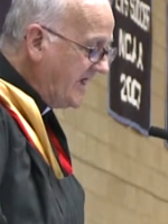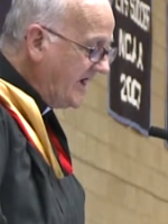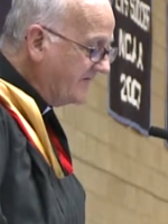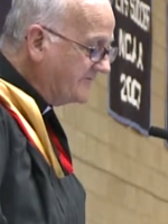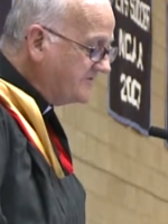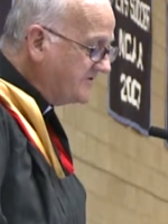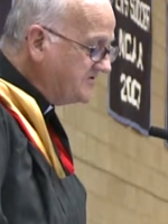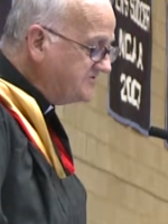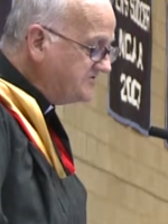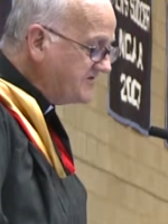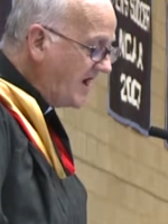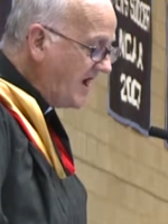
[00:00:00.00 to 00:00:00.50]

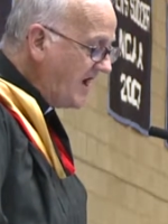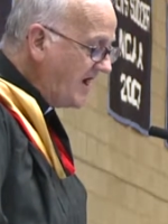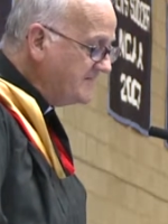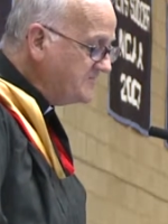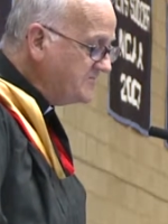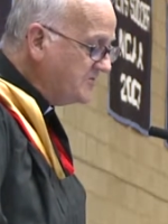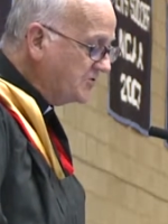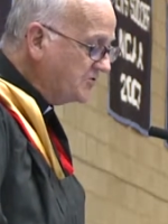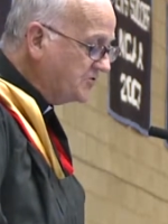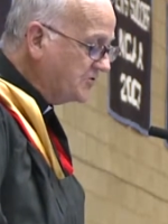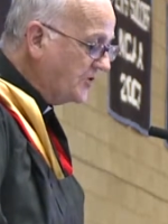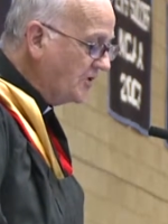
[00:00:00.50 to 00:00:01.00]
Every
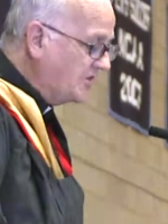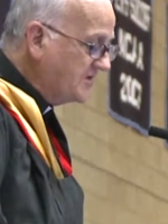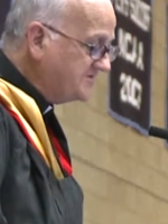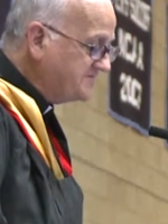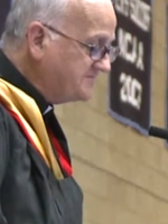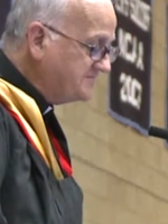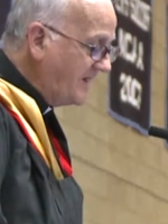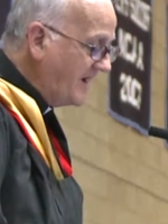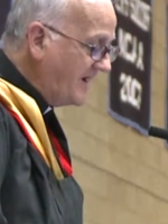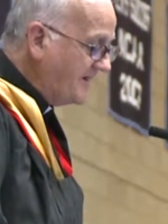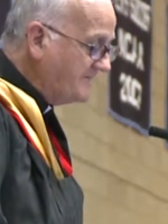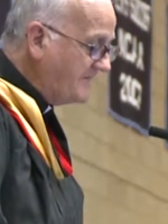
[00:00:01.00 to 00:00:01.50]
time you
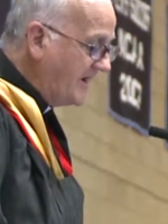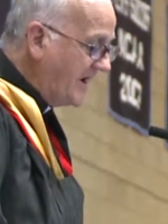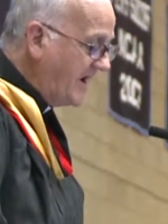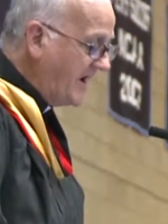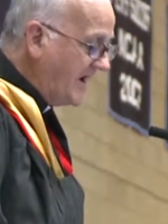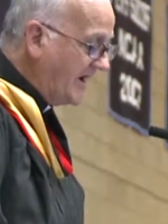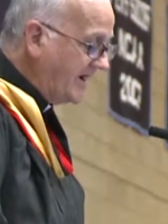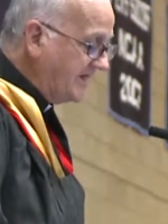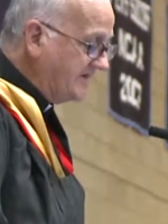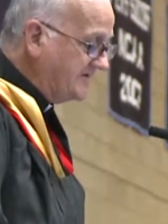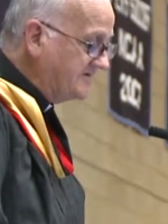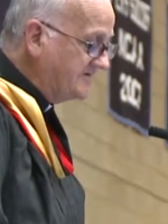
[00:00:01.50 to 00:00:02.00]
cross my
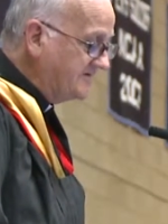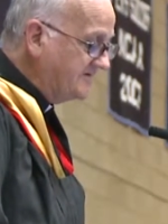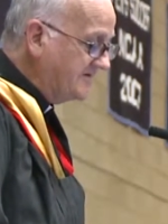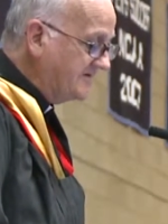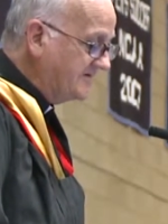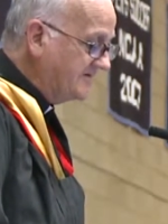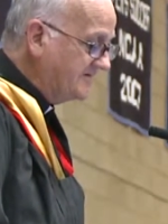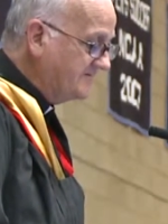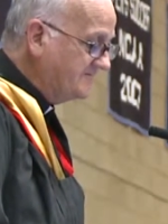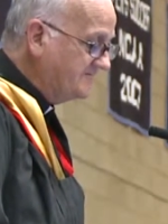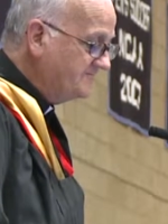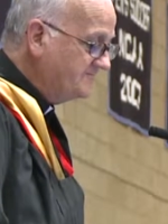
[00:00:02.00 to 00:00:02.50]
mind,
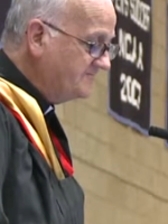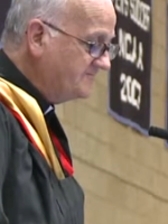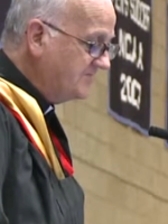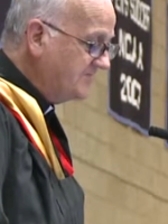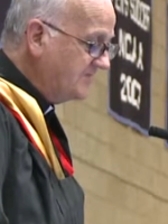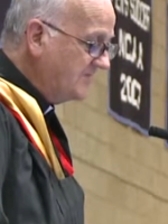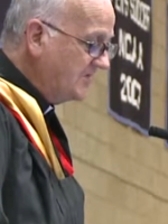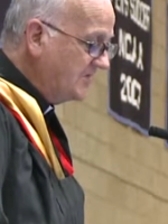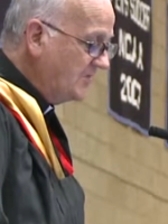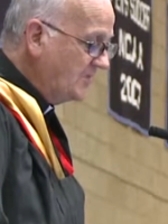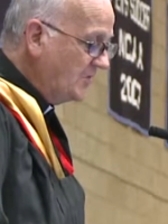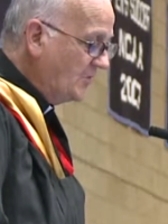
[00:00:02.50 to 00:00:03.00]

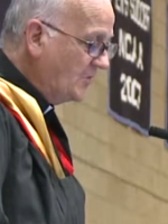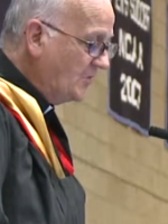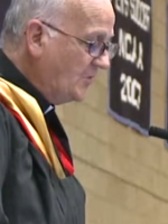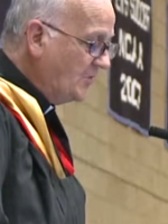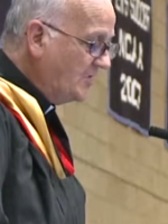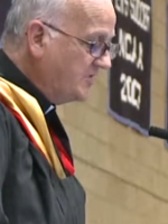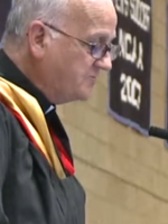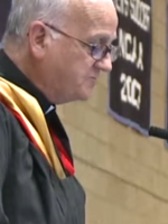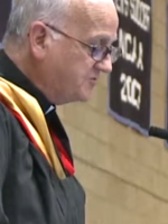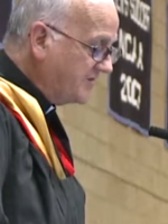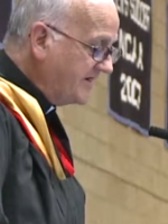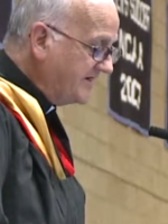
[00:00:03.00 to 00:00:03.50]

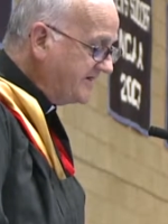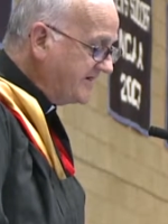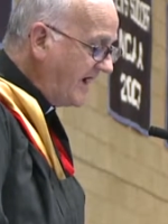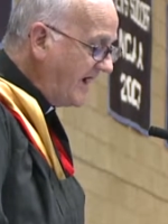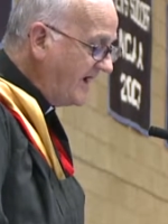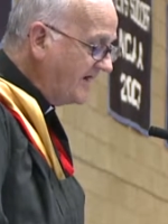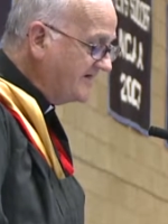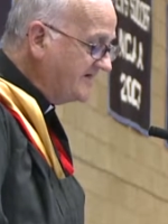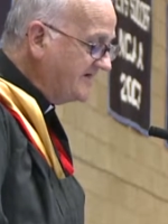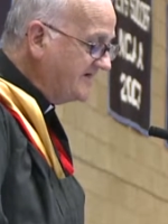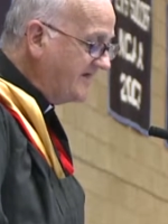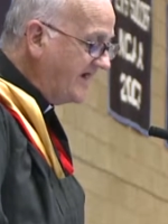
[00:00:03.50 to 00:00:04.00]
we break
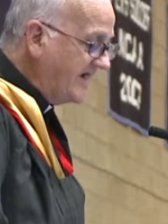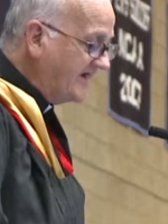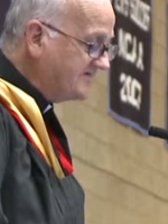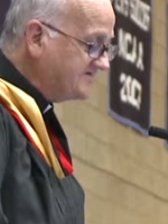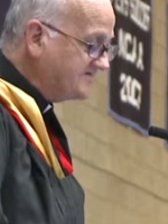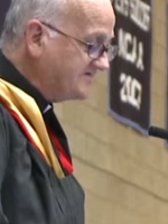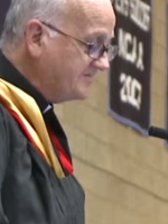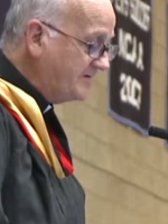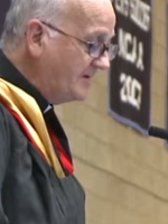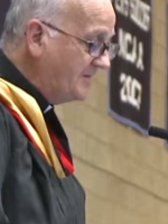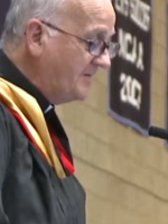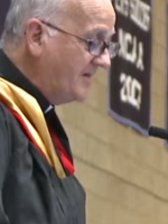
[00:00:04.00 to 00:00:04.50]
out an
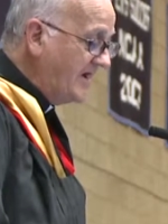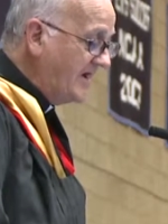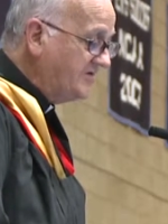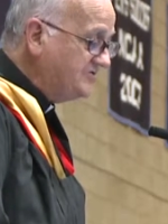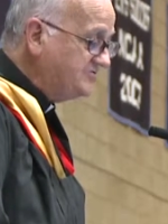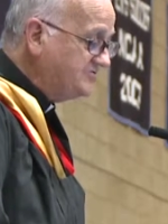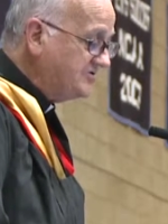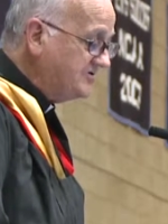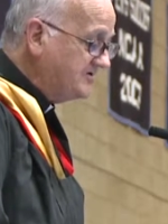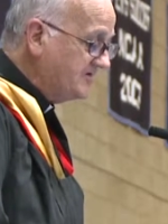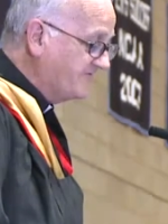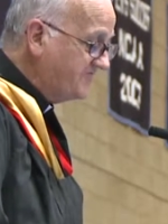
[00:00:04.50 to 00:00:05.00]

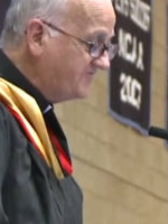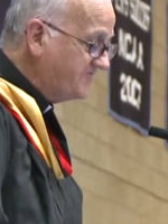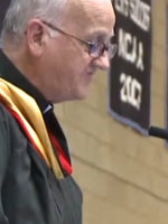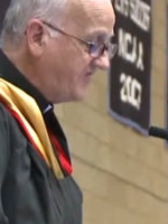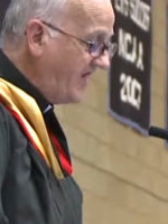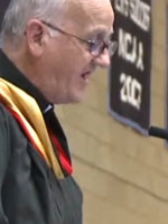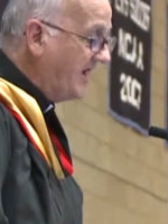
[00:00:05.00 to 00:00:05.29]
exclamation of